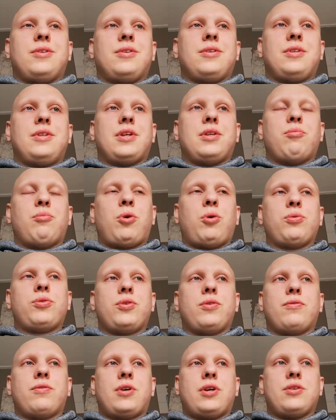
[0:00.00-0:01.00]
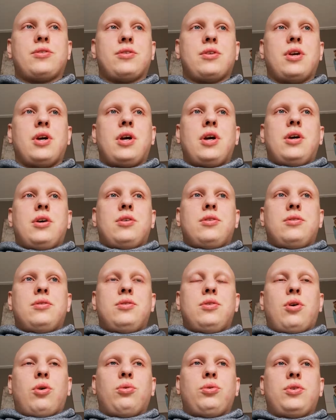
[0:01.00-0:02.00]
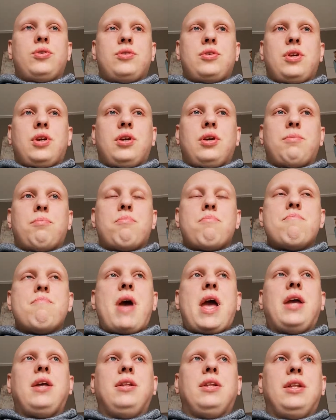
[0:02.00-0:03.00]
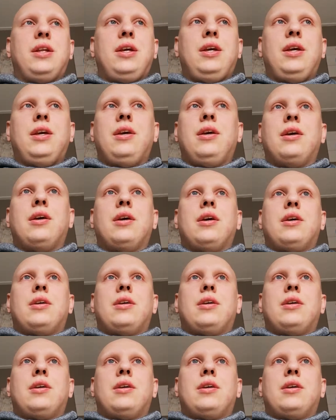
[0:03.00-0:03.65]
that most of us noticing mainly